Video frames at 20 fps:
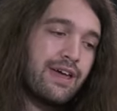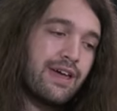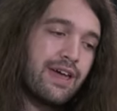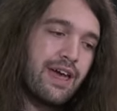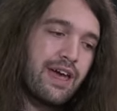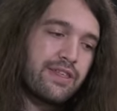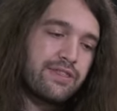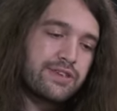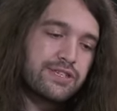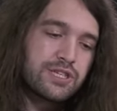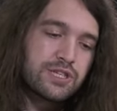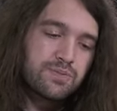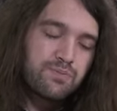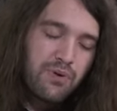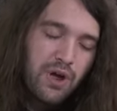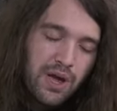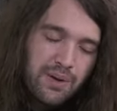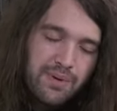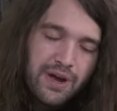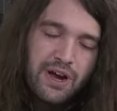And this is
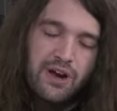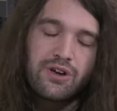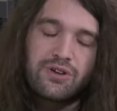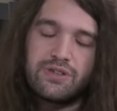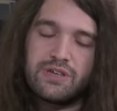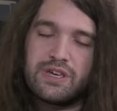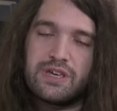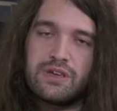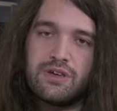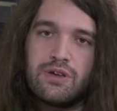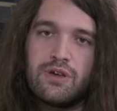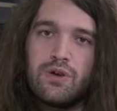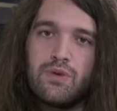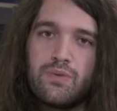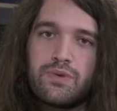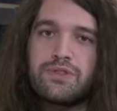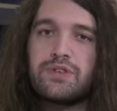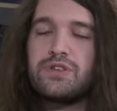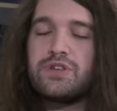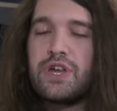primarily
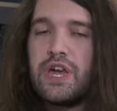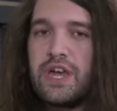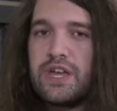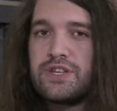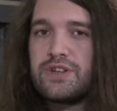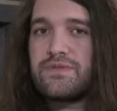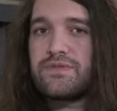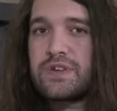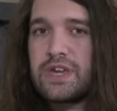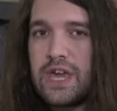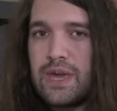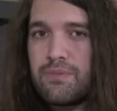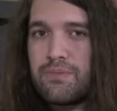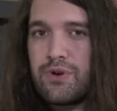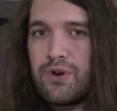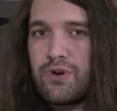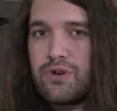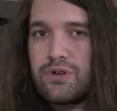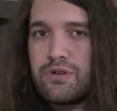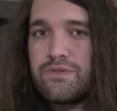with the change of game
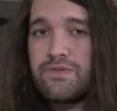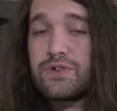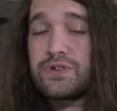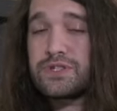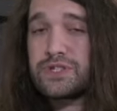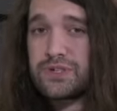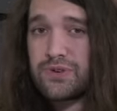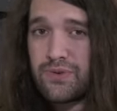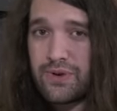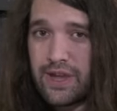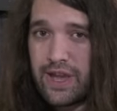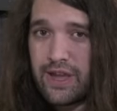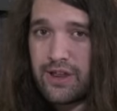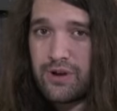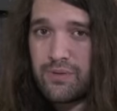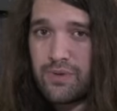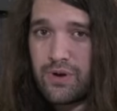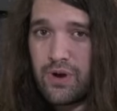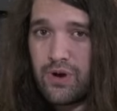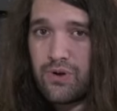mode versus
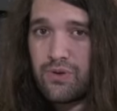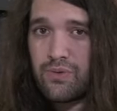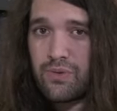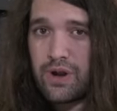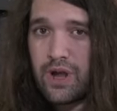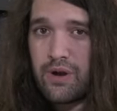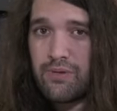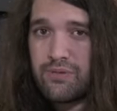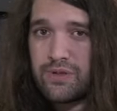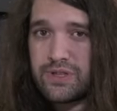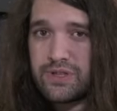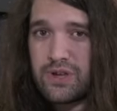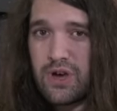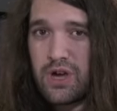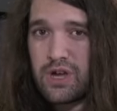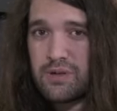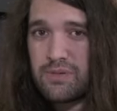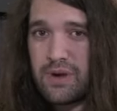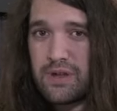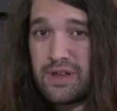creator mode. We're not really
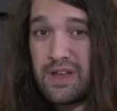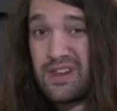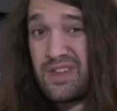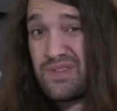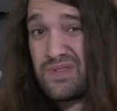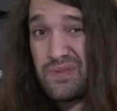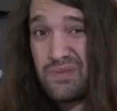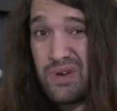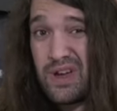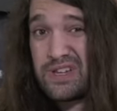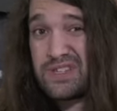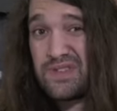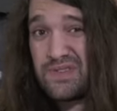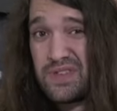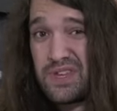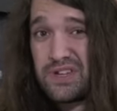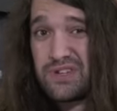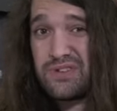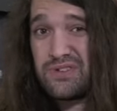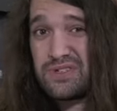talking about any of the rest of
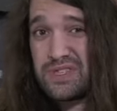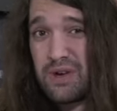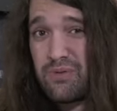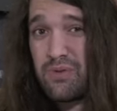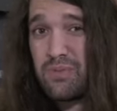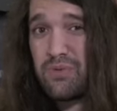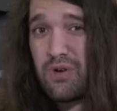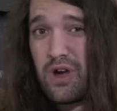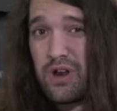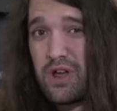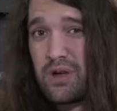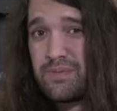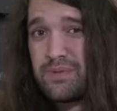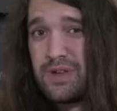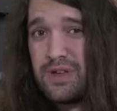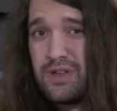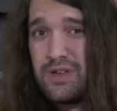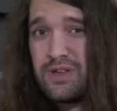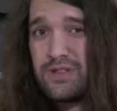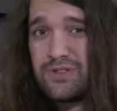the issues that we brought
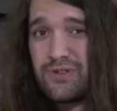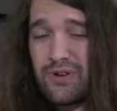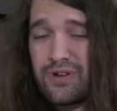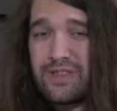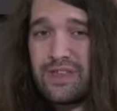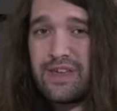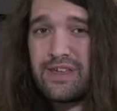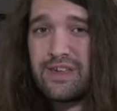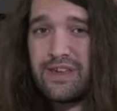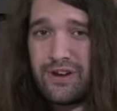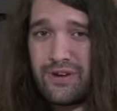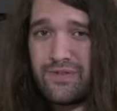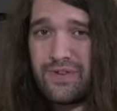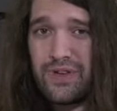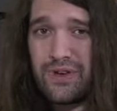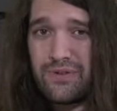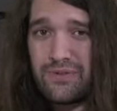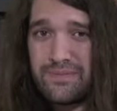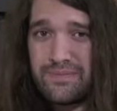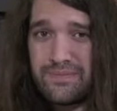up during that interview.